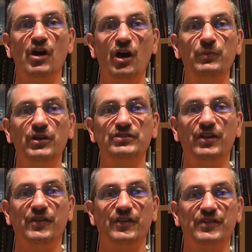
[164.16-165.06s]
I
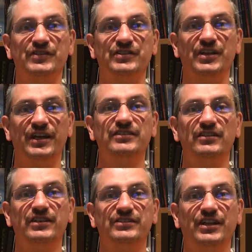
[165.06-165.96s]
personally think this is an
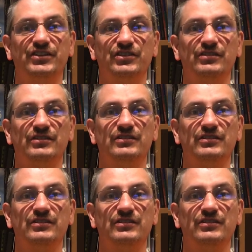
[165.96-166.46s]
excellent extension,